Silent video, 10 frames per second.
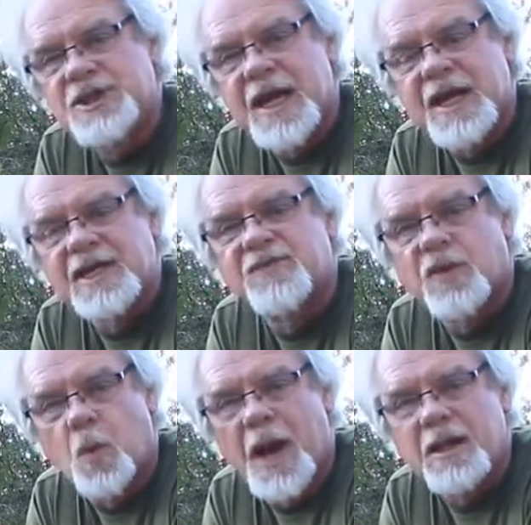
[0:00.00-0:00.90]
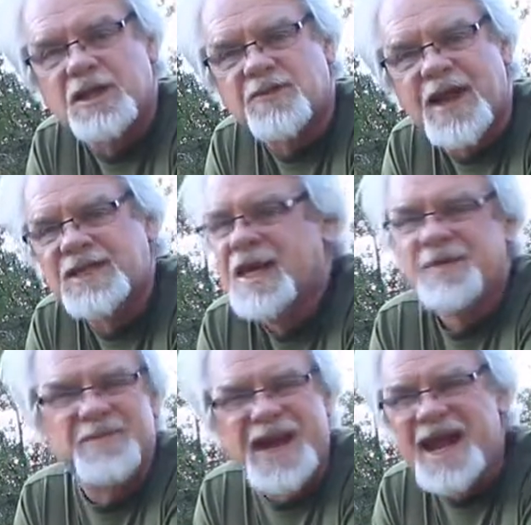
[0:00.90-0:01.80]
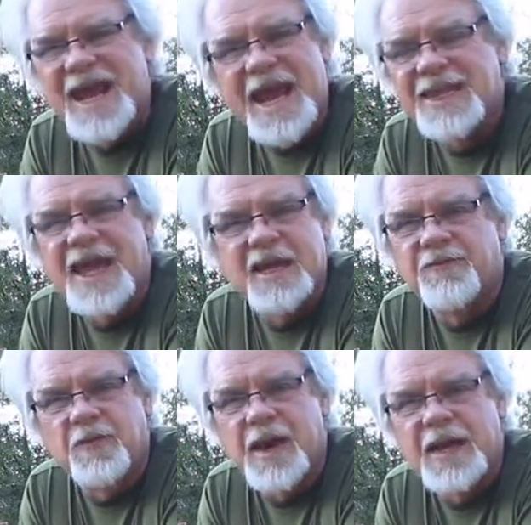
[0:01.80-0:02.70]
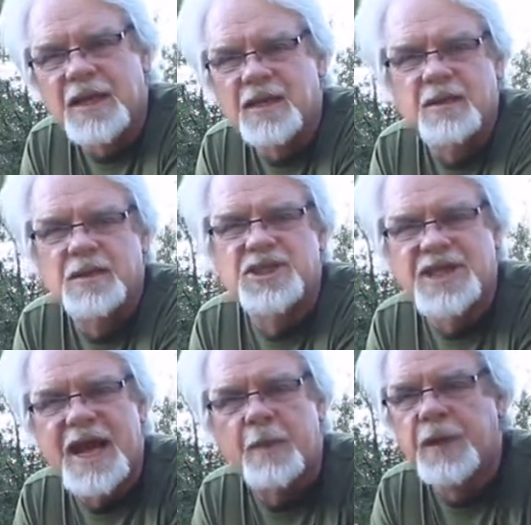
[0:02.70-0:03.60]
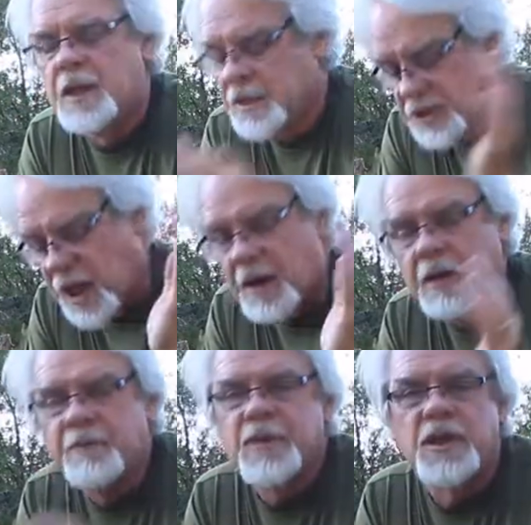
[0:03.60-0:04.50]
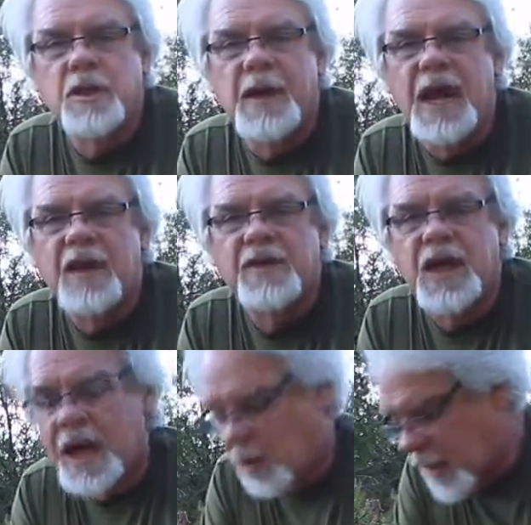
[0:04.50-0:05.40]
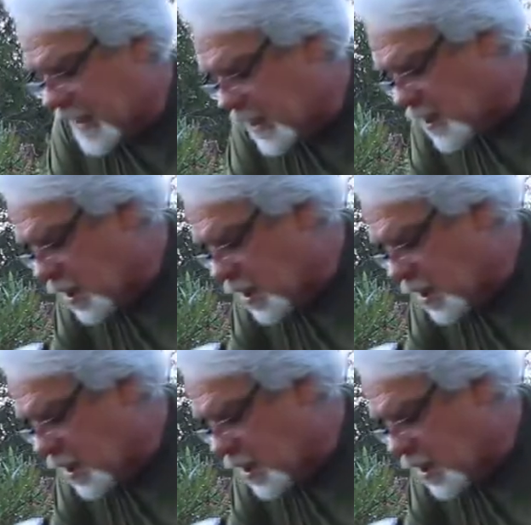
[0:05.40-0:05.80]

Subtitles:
settings for the wireless flash, but I hate that infrared setup. Sorry, you may love it. I don't like it at